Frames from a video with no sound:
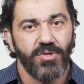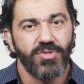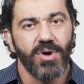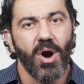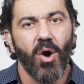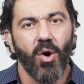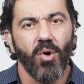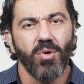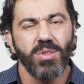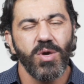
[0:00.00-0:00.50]

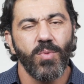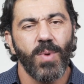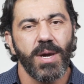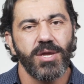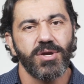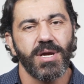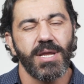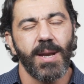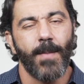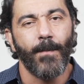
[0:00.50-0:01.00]
the only
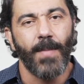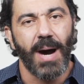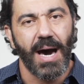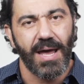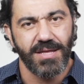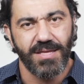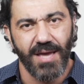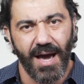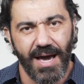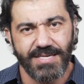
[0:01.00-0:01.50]
way you're going to
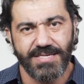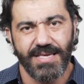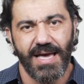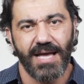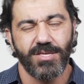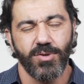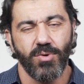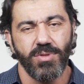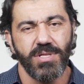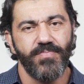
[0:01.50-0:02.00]
monetize
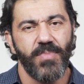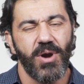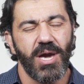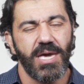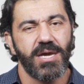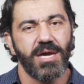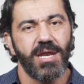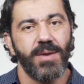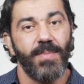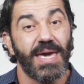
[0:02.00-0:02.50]
that, the only
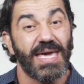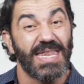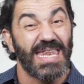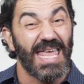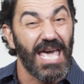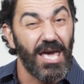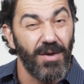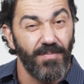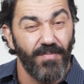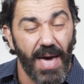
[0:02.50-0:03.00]
way you're going to make
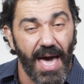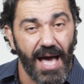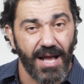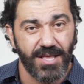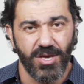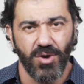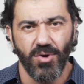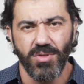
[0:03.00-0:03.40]
an impact,